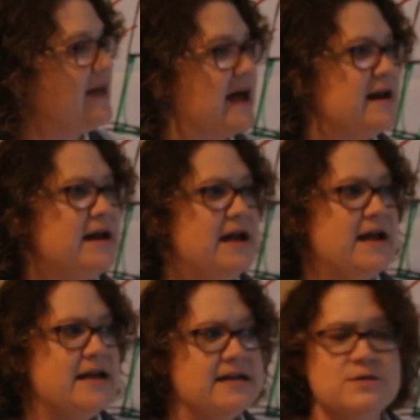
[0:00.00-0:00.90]
that,
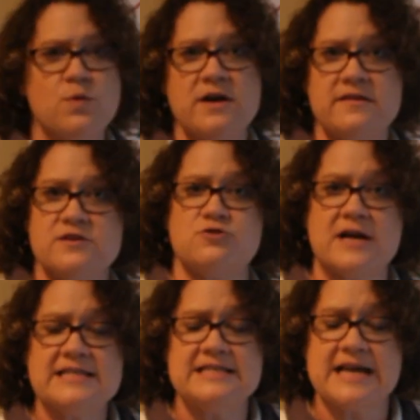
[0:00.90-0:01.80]
is one of the
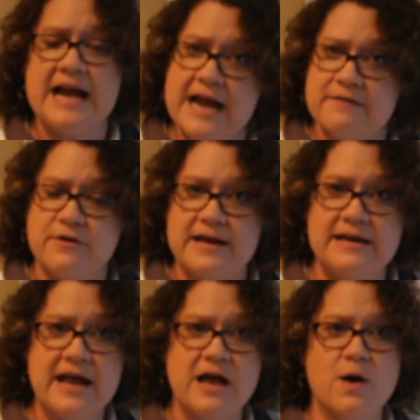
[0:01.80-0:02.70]
stresses I have right
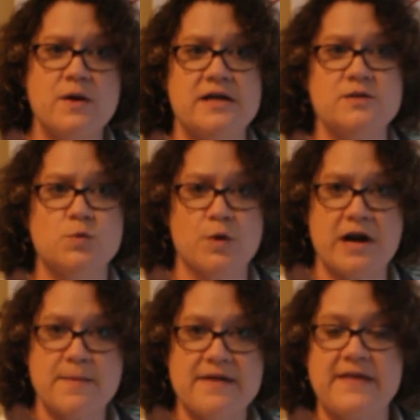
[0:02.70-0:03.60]
now is
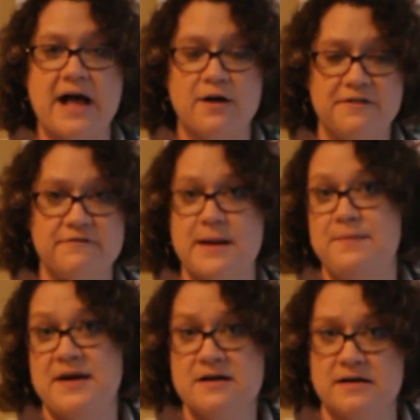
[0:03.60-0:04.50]
worrying about the health of my
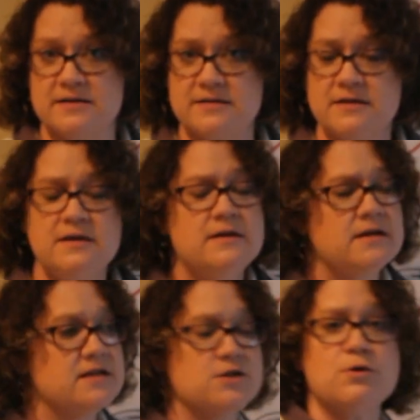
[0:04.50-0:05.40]
parents
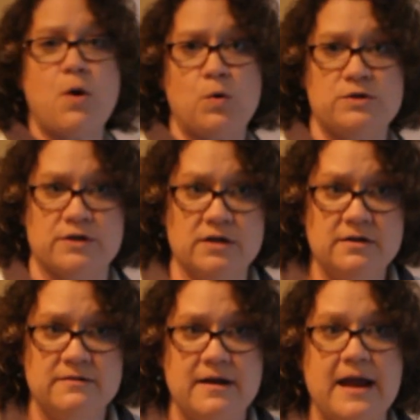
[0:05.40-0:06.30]
because they're older,
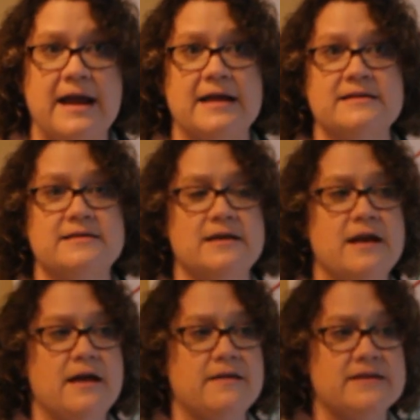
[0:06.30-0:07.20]
and
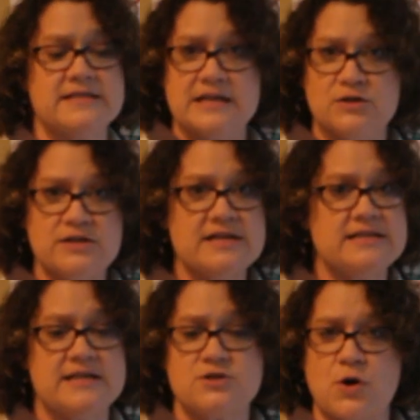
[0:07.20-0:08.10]
this illness
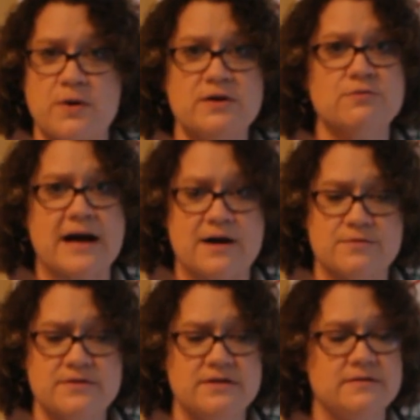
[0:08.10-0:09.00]
that's going
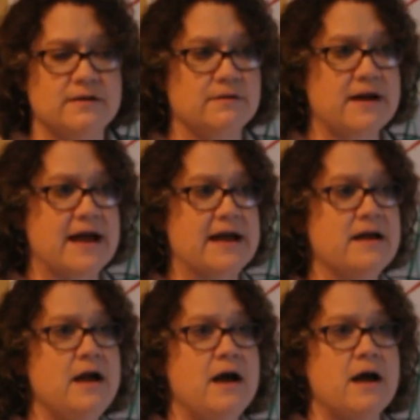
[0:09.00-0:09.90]
around,
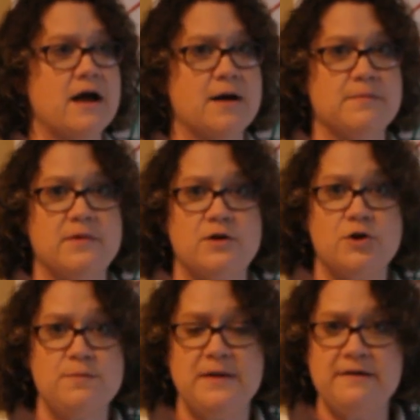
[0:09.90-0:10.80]
okay,
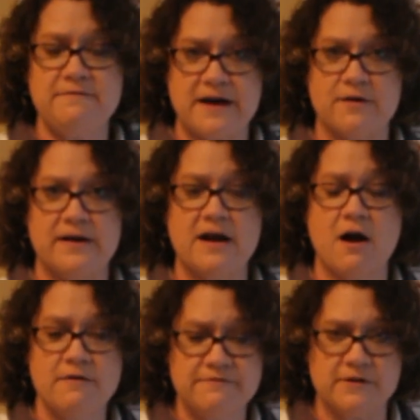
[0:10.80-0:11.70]
could be very
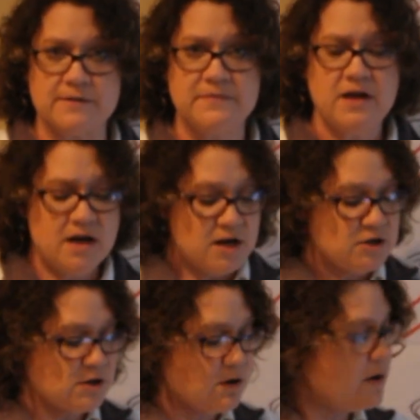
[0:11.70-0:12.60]
harmful.
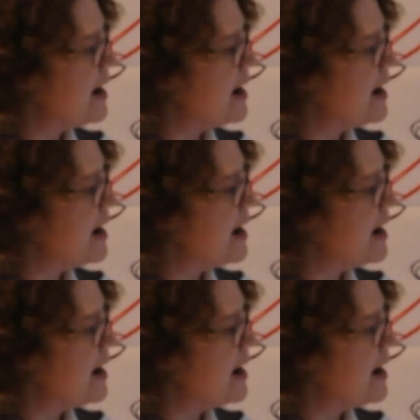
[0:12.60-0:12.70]
So